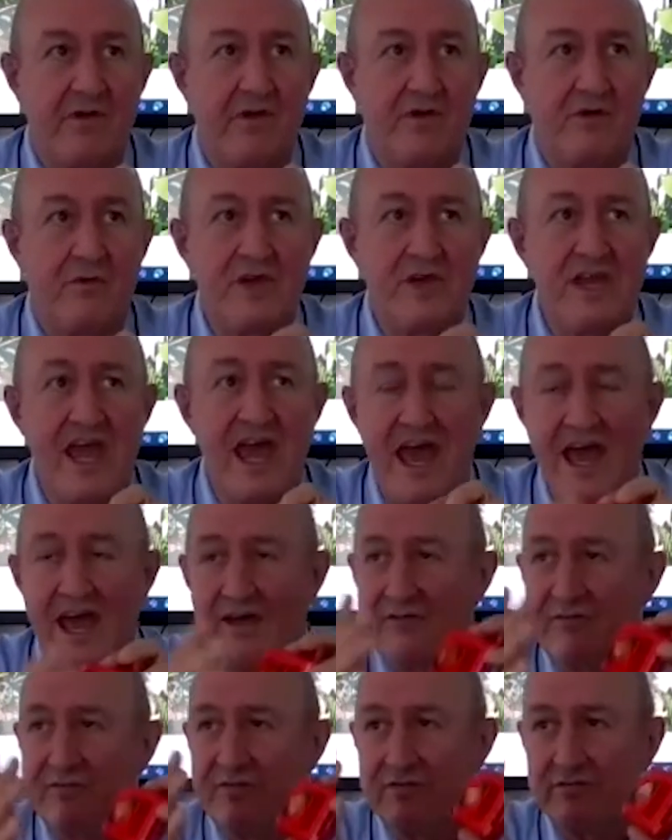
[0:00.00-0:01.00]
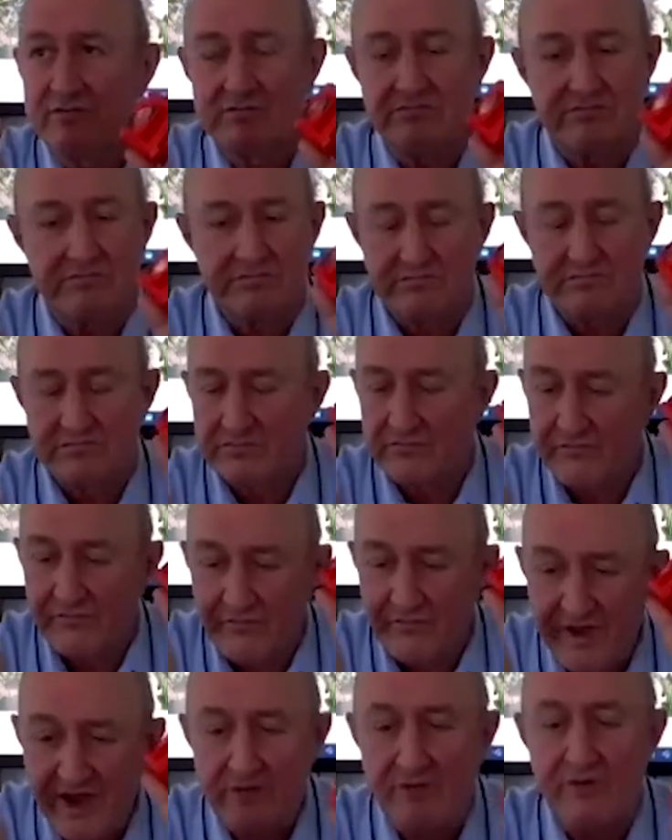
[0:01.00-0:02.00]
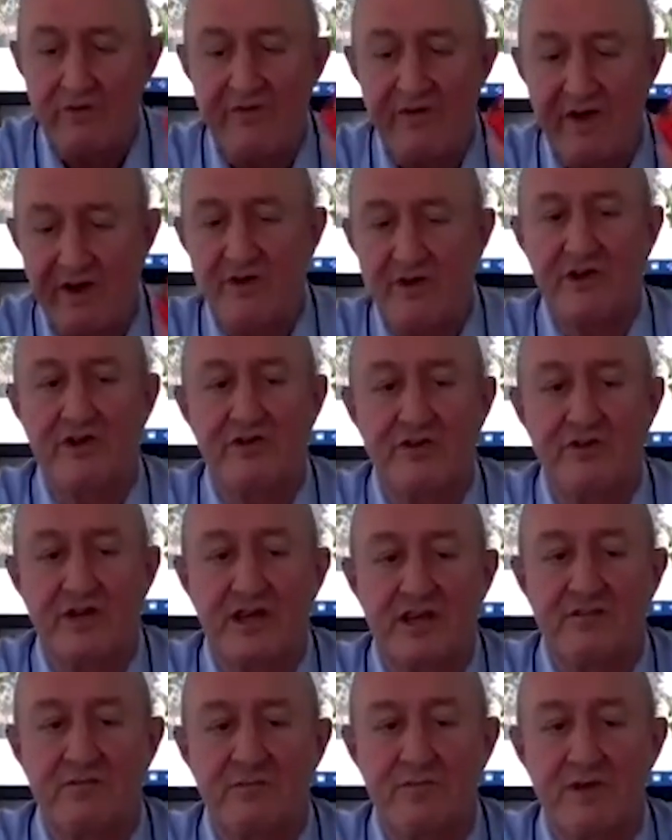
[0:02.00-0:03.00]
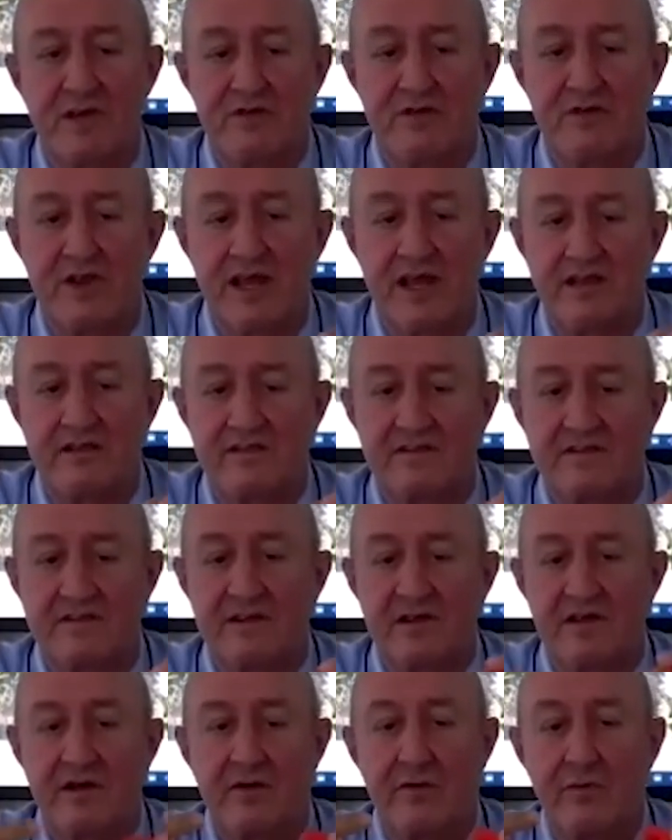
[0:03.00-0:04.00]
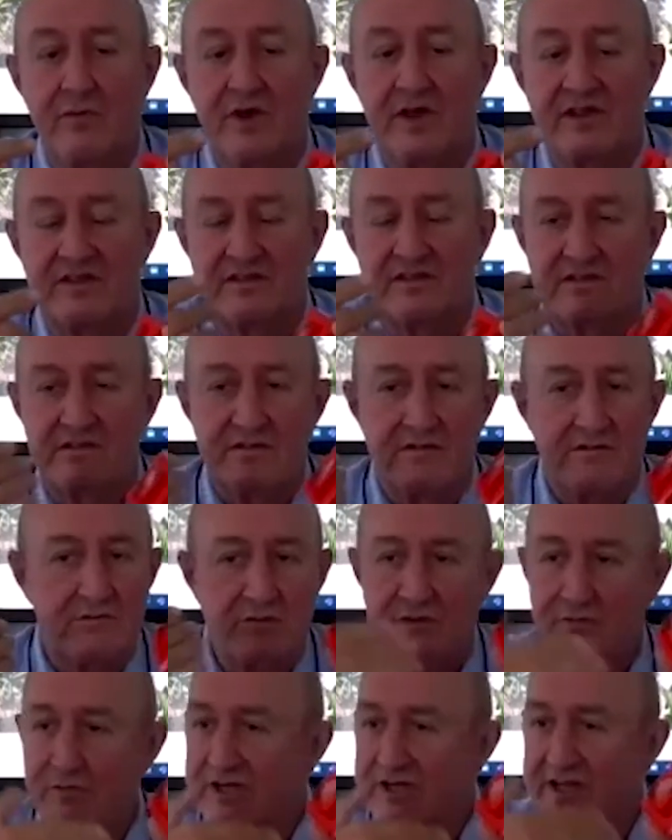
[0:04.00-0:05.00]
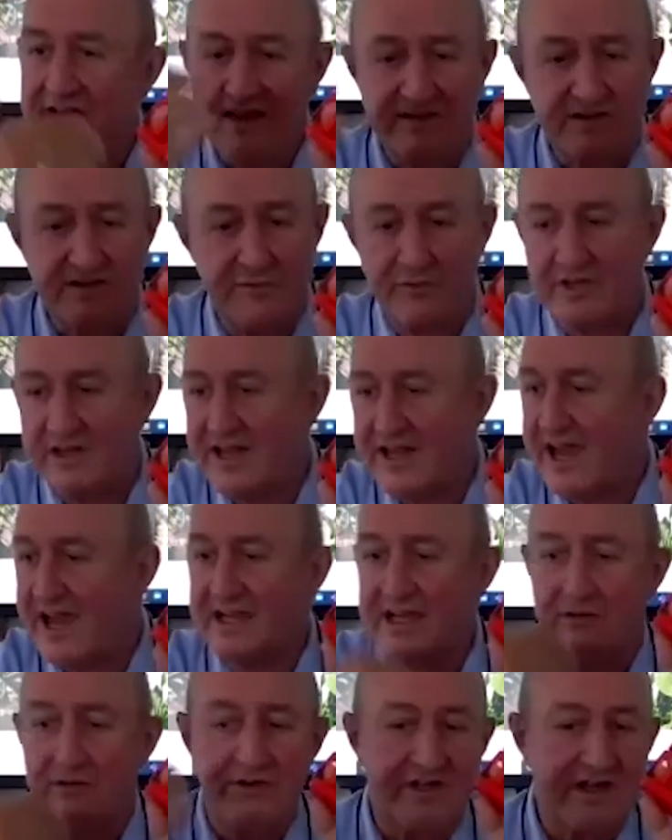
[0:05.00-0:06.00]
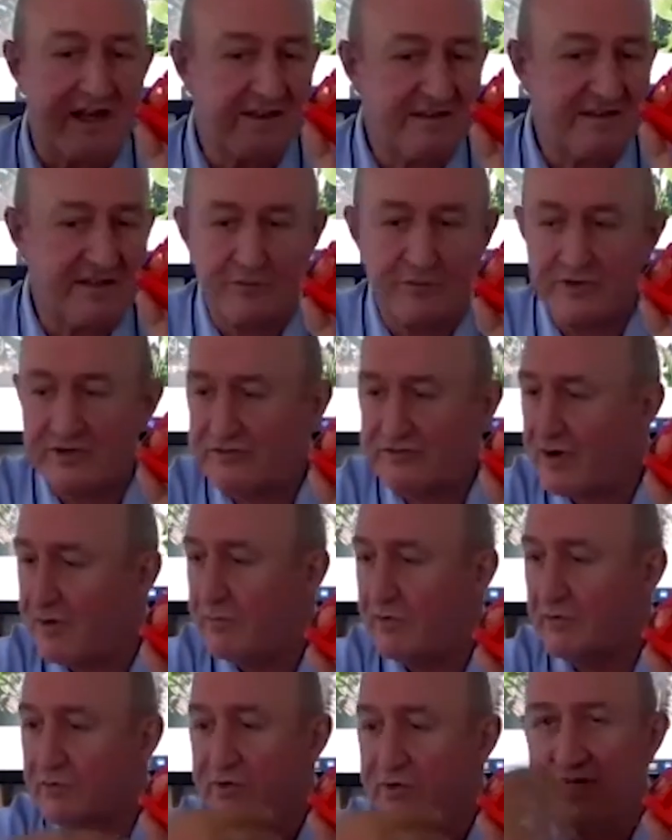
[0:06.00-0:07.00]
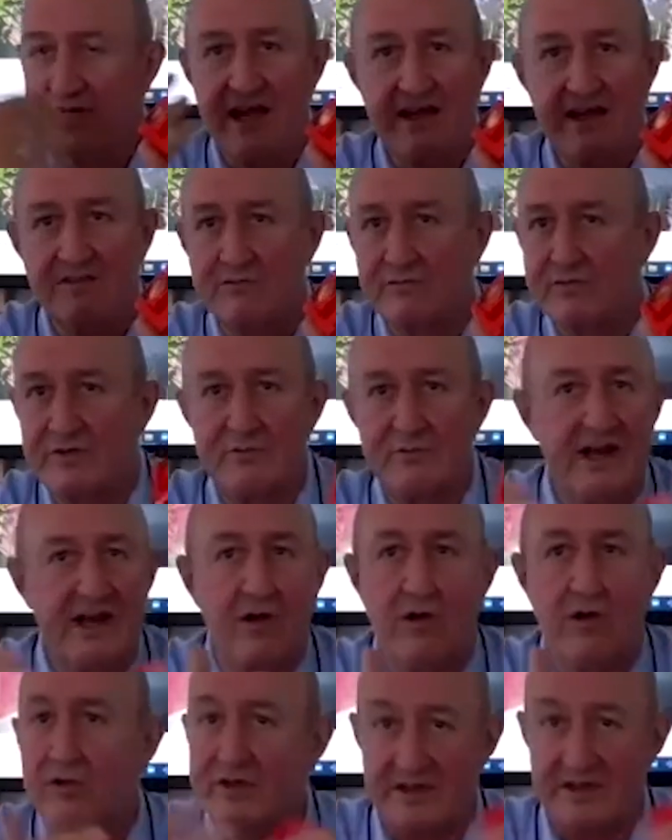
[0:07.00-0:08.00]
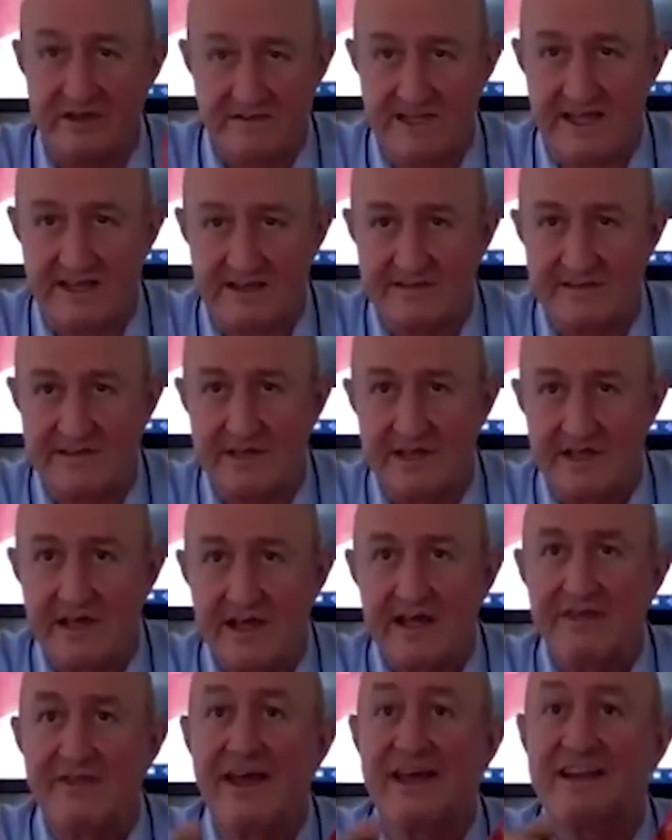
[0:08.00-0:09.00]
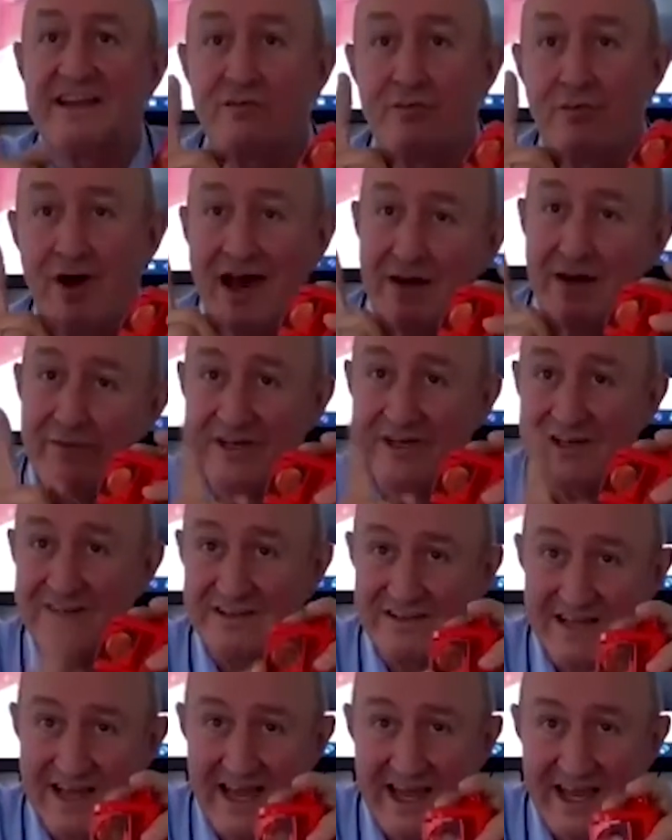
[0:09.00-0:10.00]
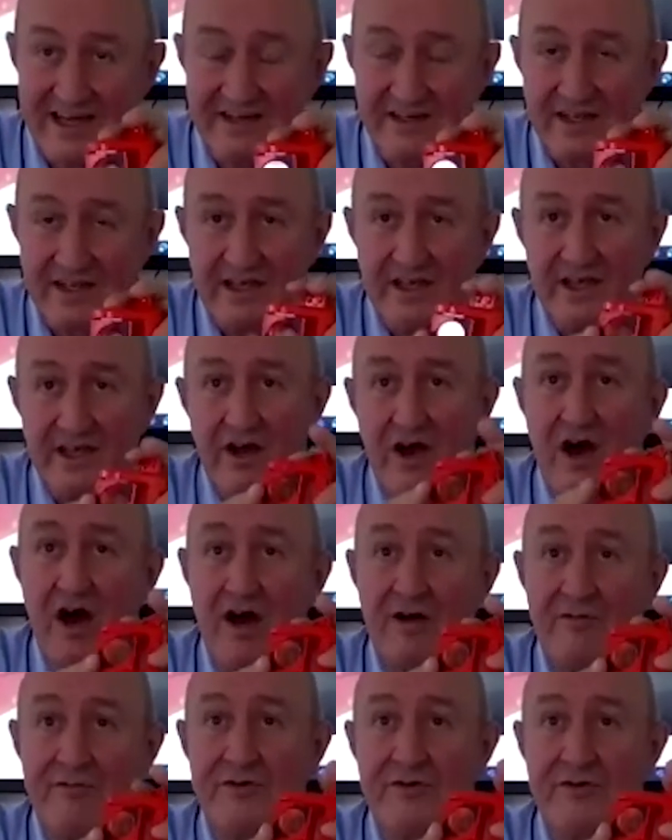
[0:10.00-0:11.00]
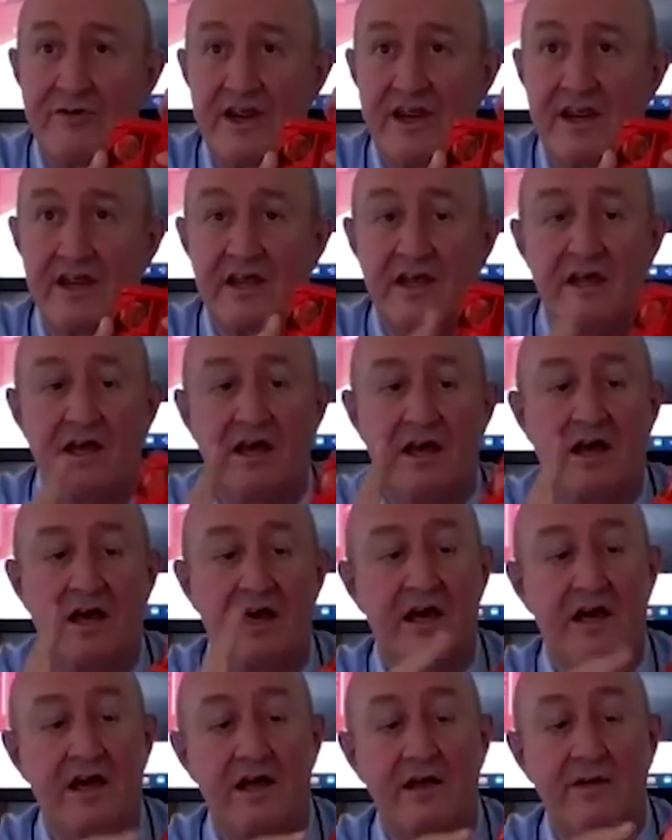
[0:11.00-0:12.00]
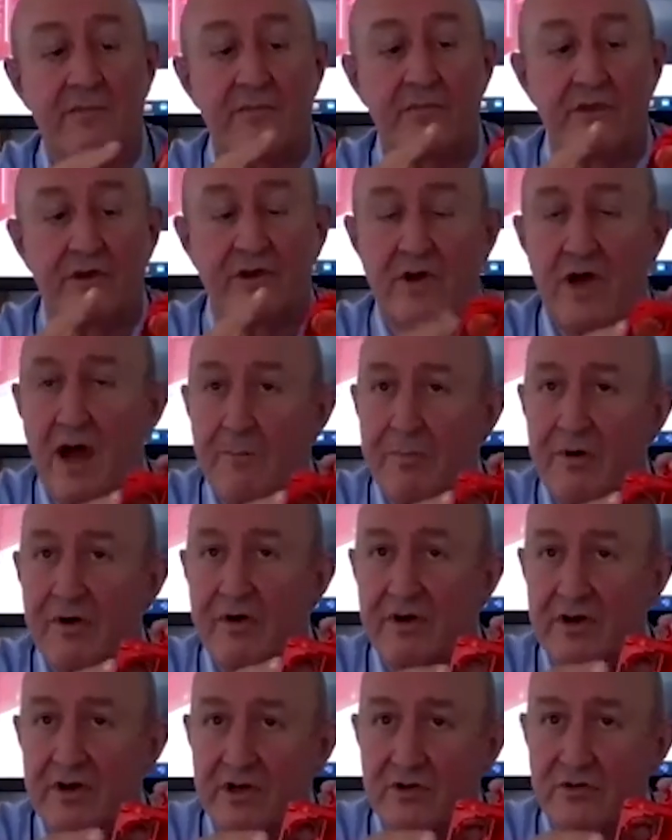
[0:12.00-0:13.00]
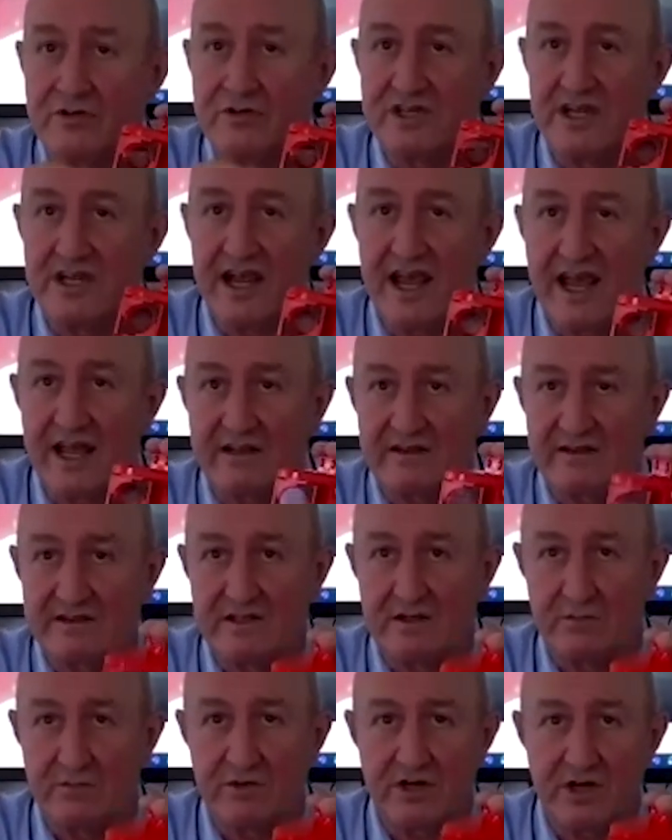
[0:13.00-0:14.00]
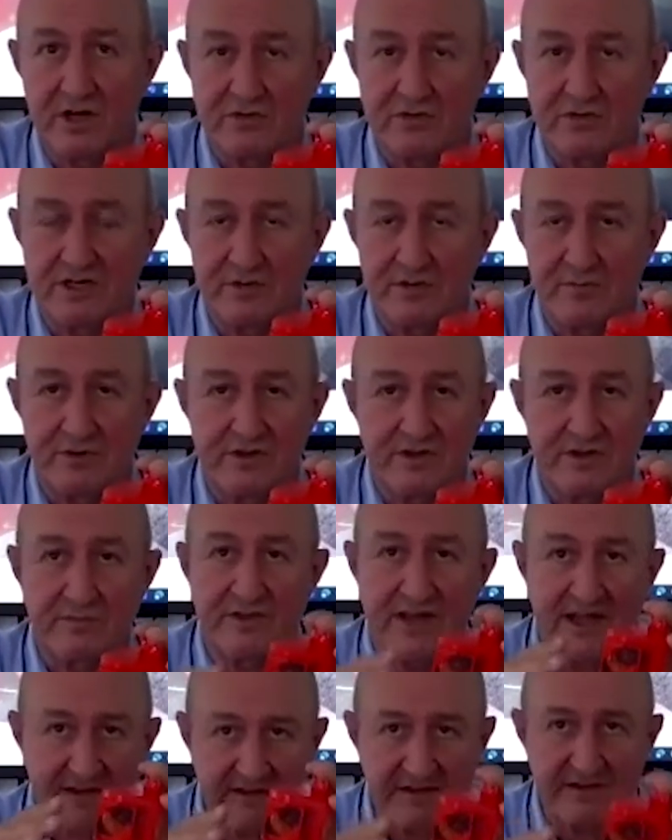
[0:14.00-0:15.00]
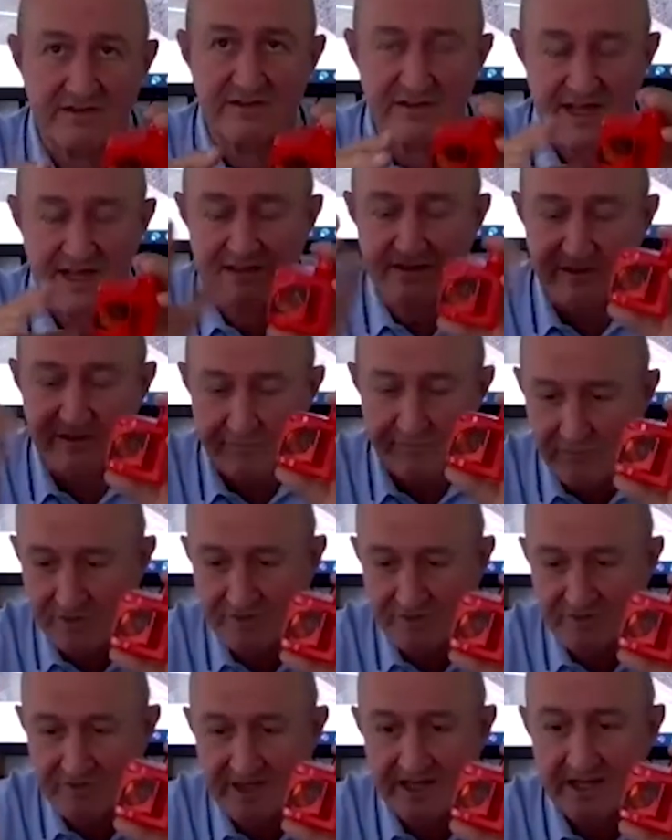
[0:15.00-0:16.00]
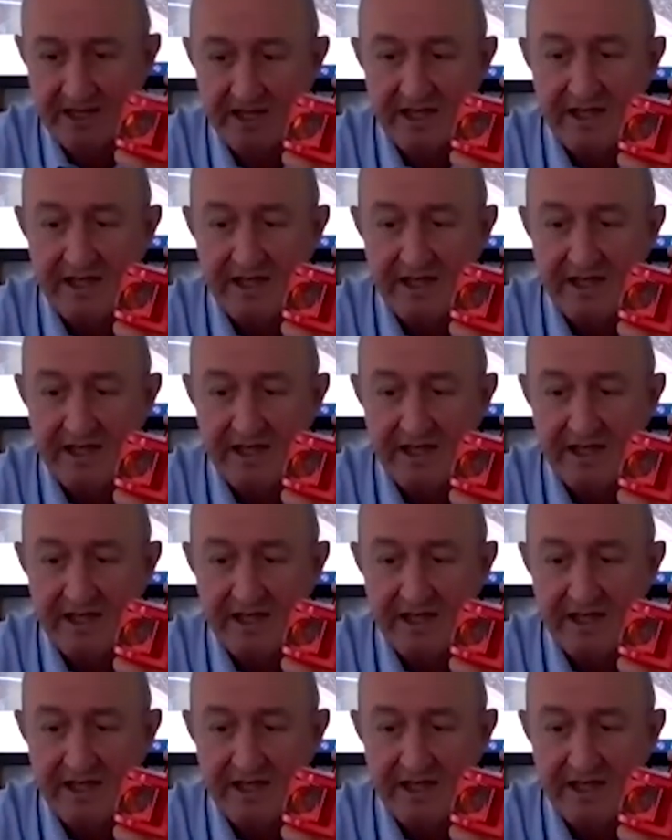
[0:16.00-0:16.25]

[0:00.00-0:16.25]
We have very, very good experience with, we tested with Leica, we tested with Trimble, we made all these tests. That's why we decide offering copper coating and silver coating prism. That's the first thing.